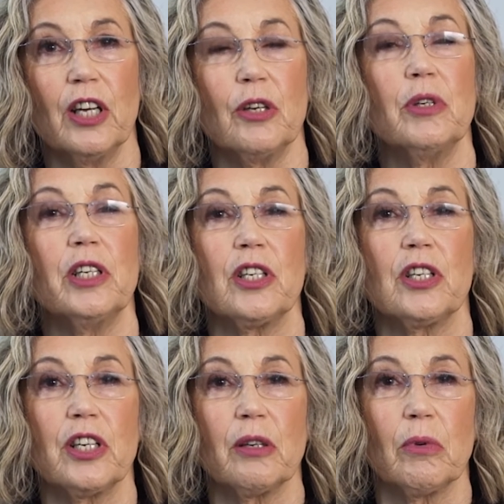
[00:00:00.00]
you need to
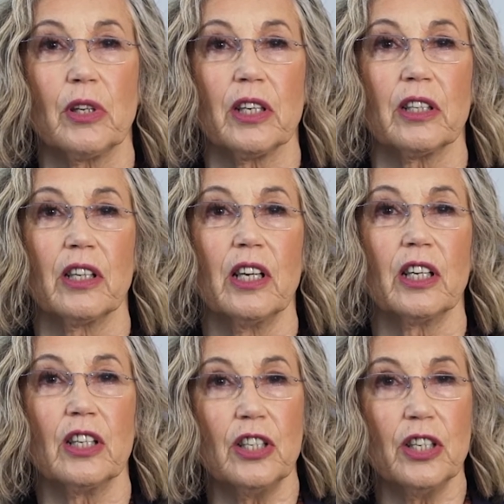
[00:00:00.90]
stick with it,
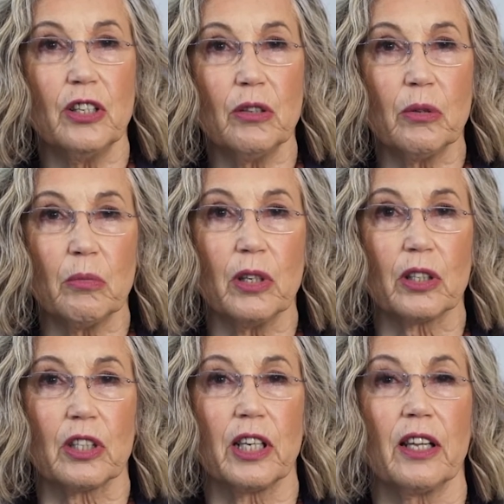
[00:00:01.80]
continue the
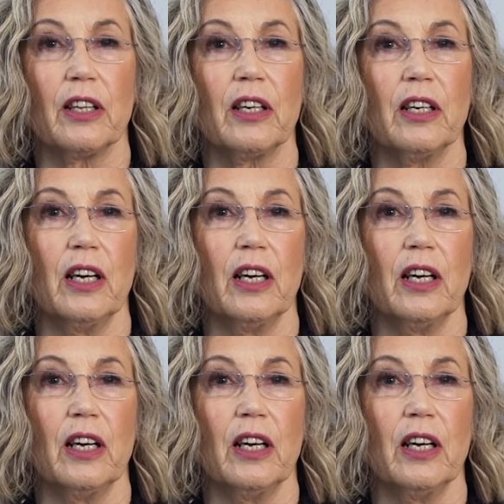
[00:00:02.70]
work together,